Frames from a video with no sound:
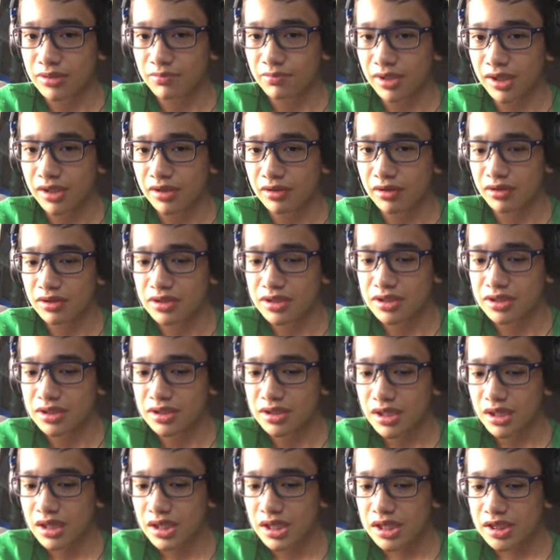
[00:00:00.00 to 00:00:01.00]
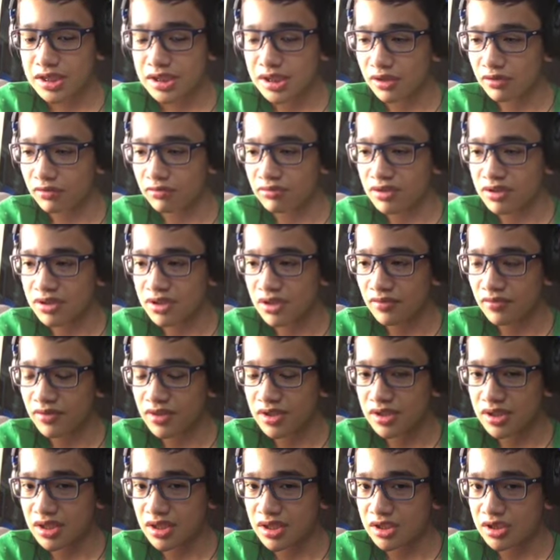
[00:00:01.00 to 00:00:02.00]
because
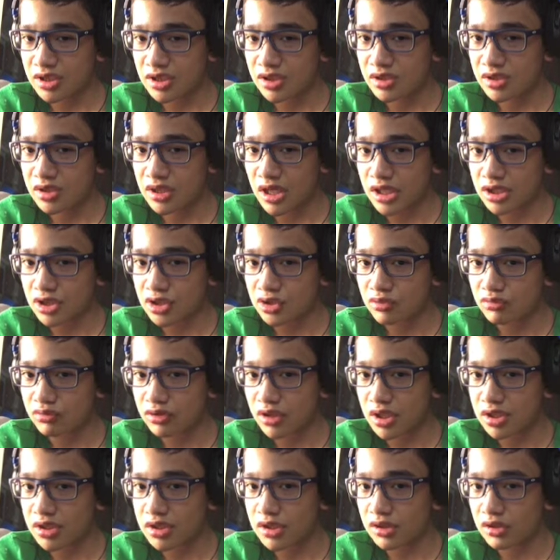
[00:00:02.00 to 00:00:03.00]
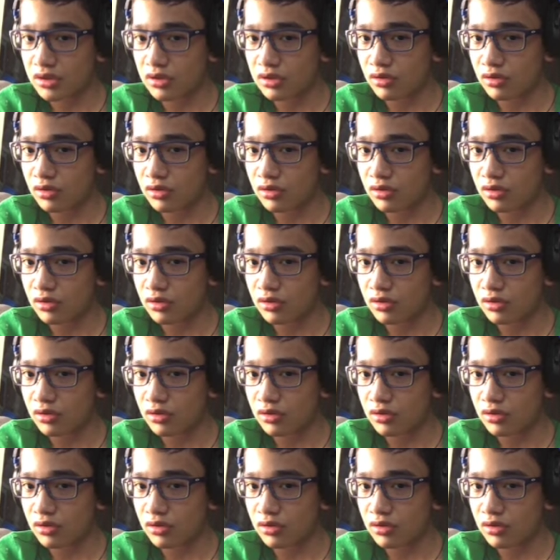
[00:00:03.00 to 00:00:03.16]
076-2